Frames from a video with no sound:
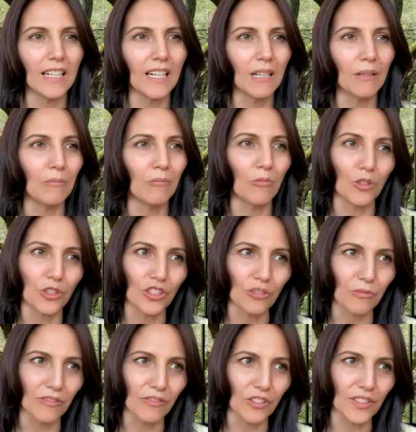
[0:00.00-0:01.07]

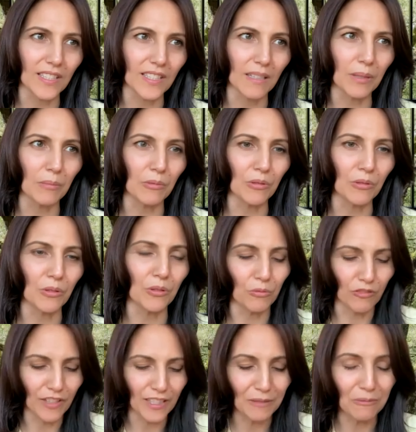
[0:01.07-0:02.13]
watch. We've got some people who
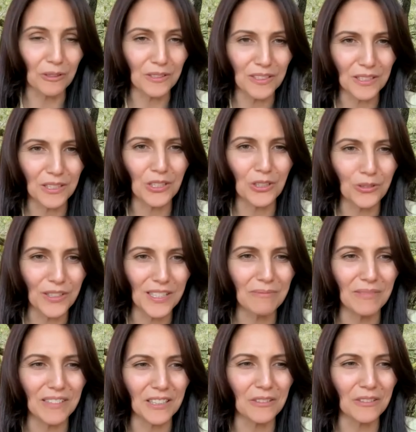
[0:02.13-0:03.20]
really wanted to join
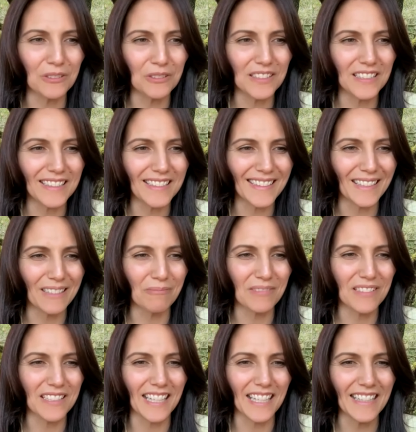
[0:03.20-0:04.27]
but couldn't
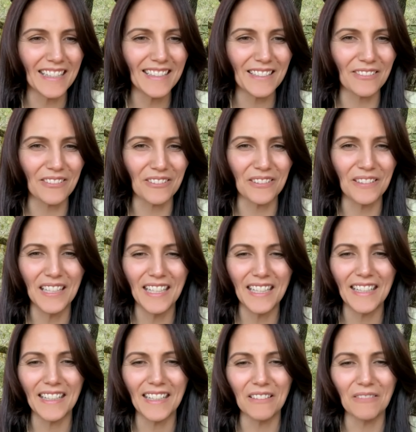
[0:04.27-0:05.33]
today, so
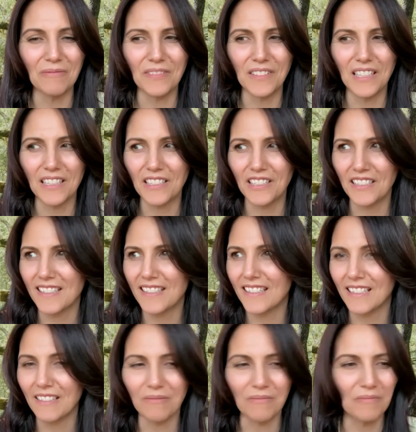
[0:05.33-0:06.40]
they're just
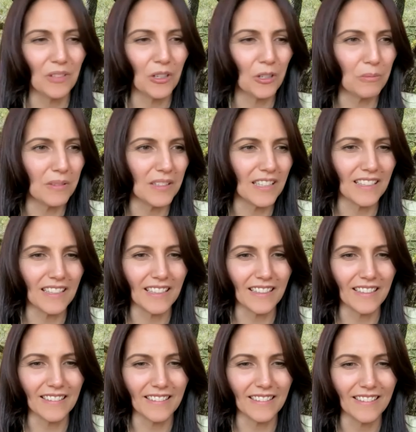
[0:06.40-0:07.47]
hoping that they
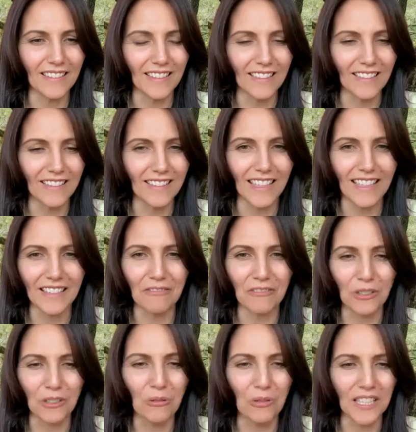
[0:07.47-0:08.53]
can get the
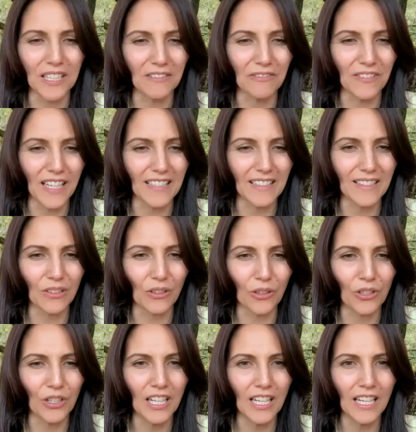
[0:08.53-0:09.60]
recording of that.
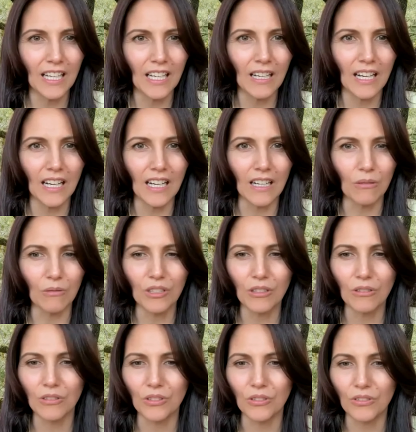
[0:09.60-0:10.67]
So what
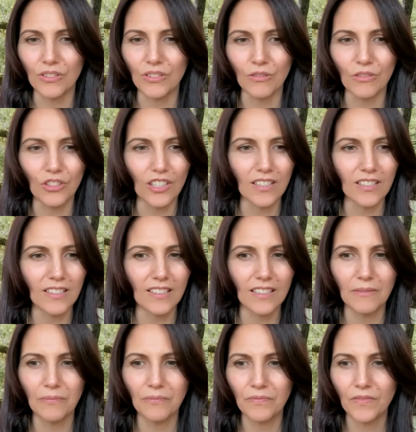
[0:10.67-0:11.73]
I'll do is I'll just